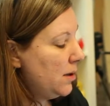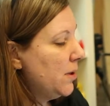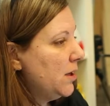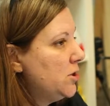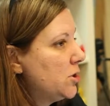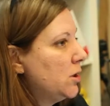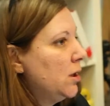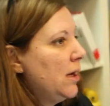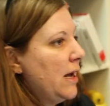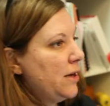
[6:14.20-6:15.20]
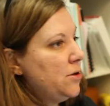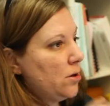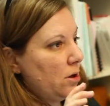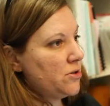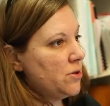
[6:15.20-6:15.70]
image. And you
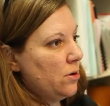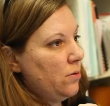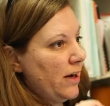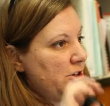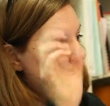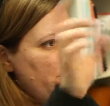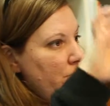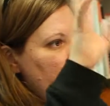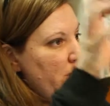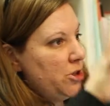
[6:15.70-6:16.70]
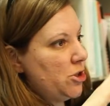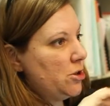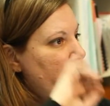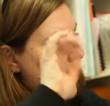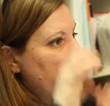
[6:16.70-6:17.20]
could also, I show you
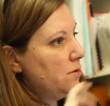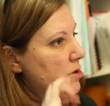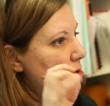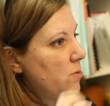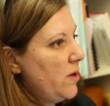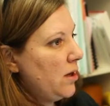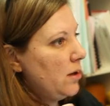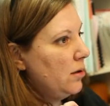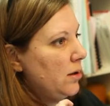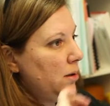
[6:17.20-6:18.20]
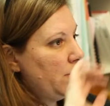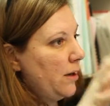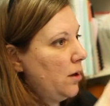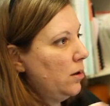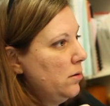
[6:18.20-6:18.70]
which values to tweak in my
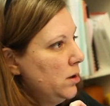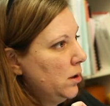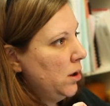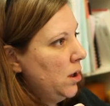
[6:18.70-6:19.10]
code